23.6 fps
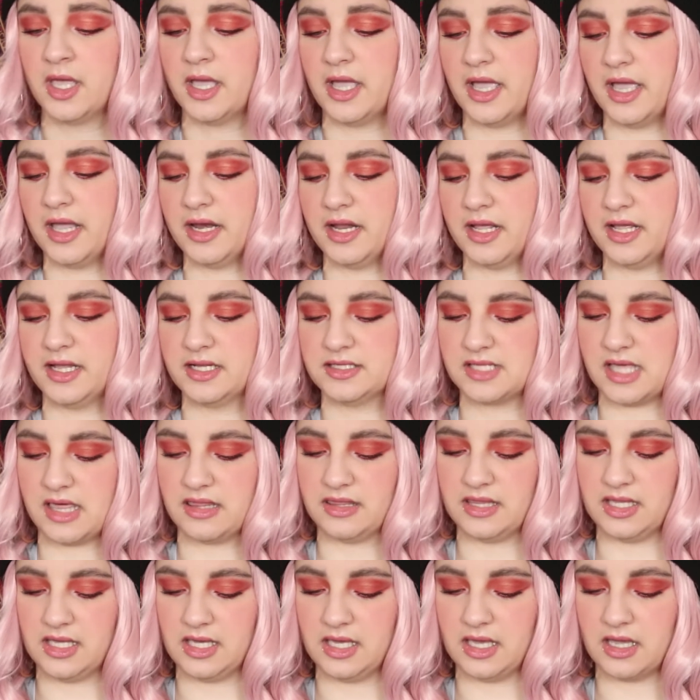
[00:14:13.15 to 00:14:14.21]
It is
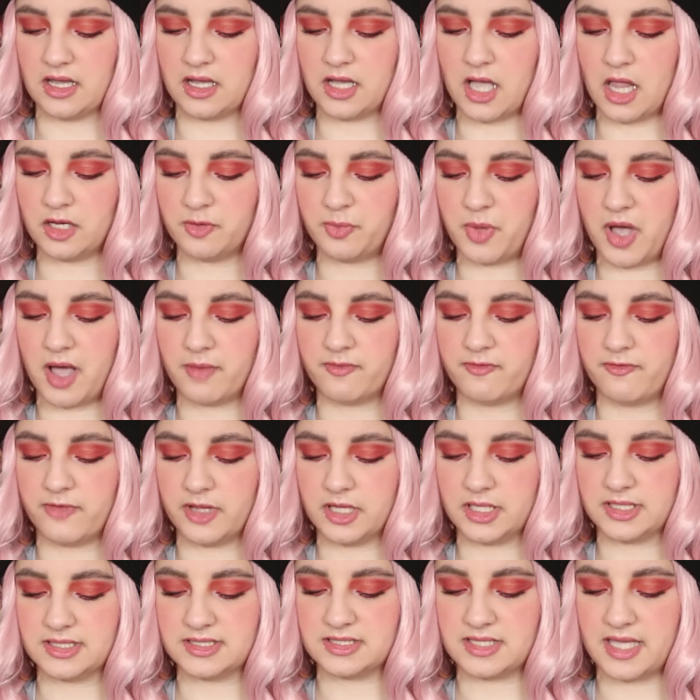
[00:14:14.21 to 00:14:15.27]
the ColourPop
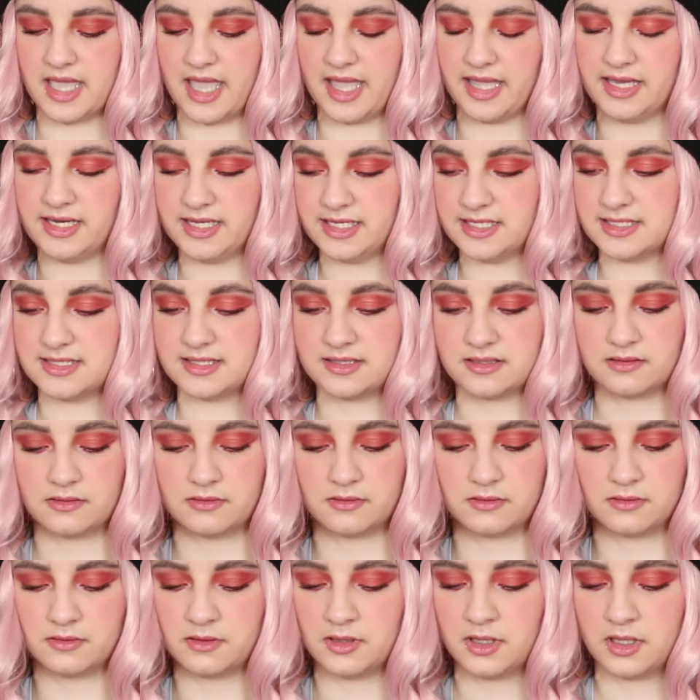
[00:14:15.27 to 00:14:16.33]
Villains Hades
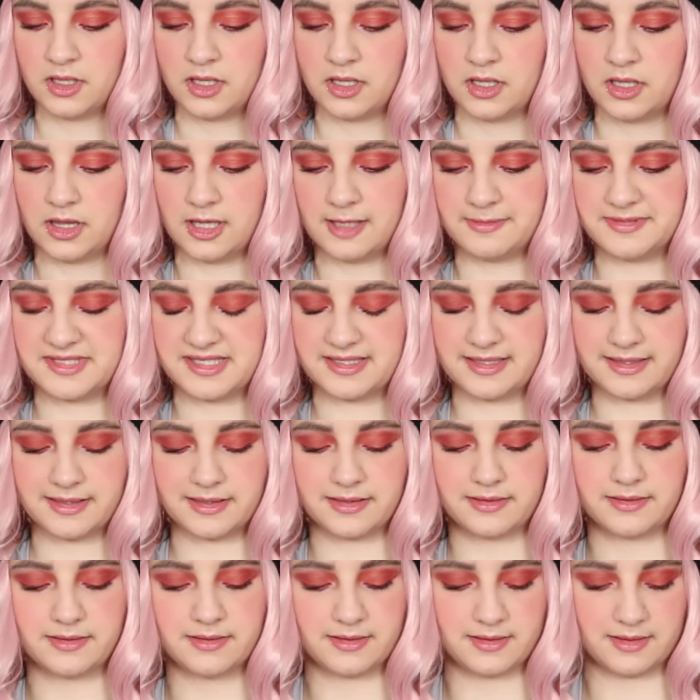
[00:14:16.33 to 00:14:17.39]
lipstick.